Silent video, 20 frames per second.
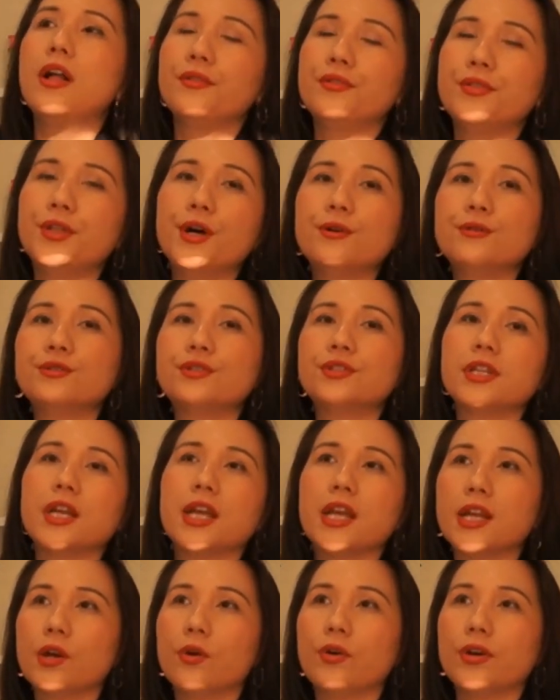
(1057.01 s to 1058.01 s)
those
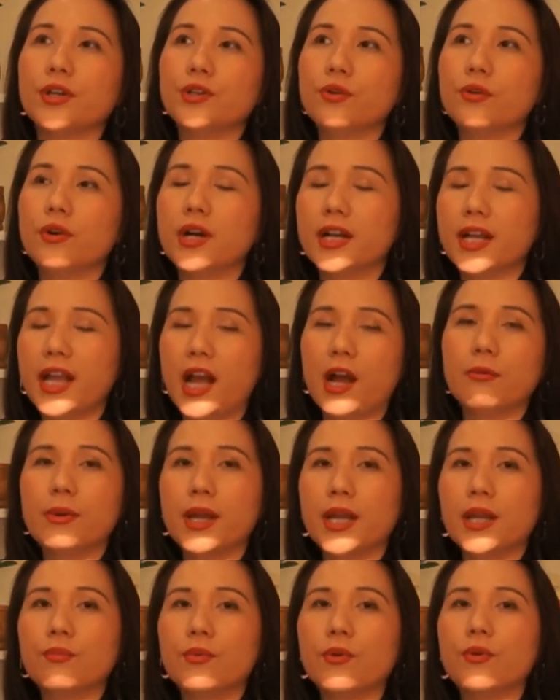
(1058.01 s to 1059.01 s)
things, or your account
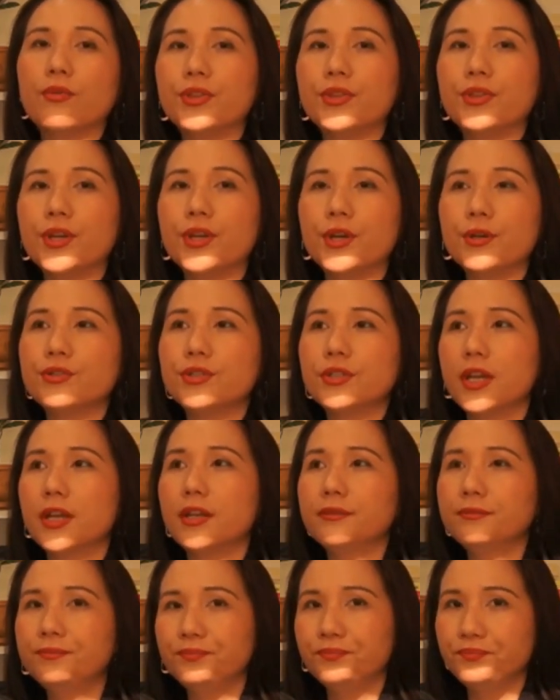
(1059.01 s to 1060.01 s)
payable, those things.